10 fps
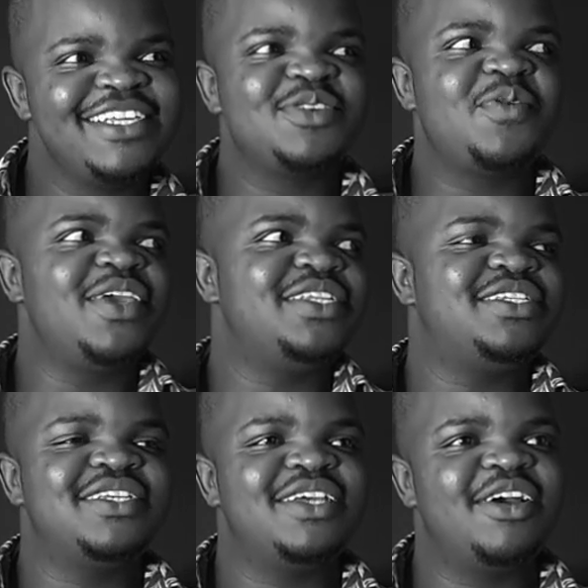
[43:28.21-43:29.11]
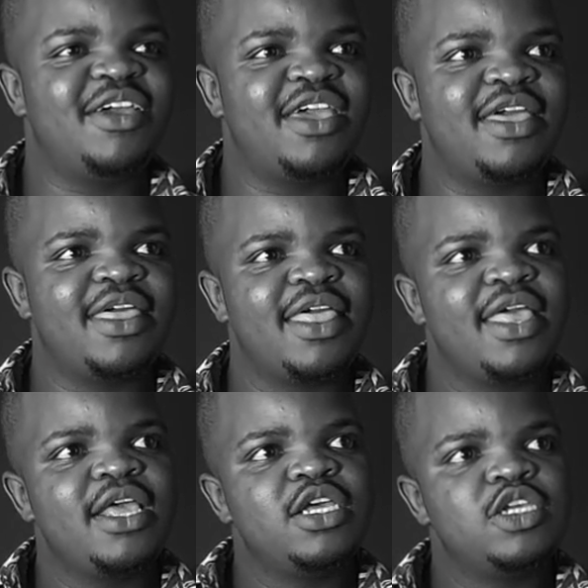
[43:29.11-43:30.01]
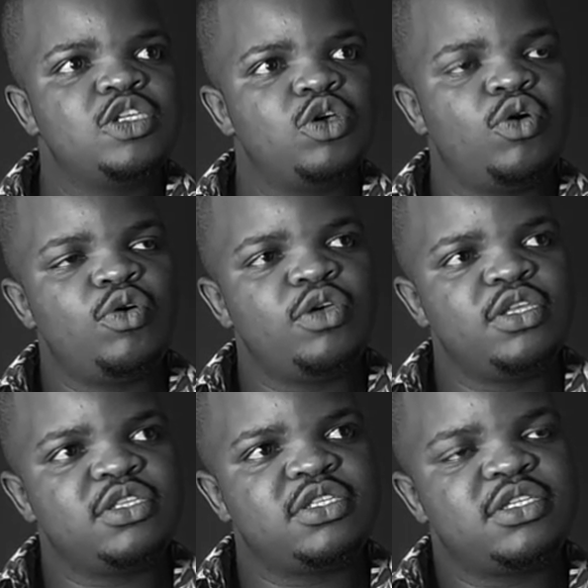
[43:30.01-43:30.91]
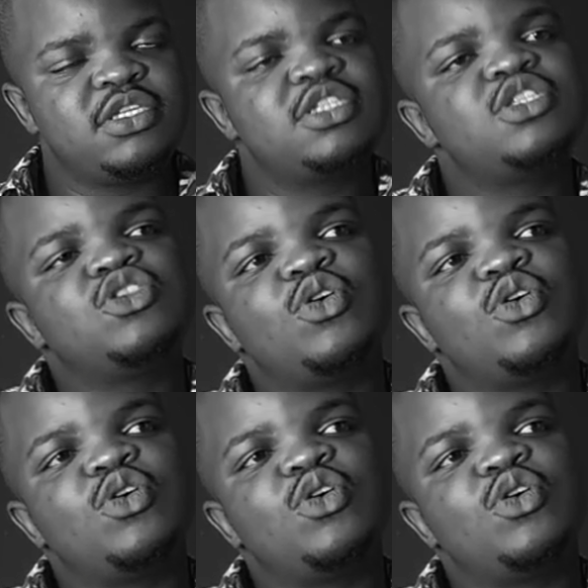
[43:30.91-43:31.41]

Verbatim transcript: just quit. Okay. So yeah. it's, it's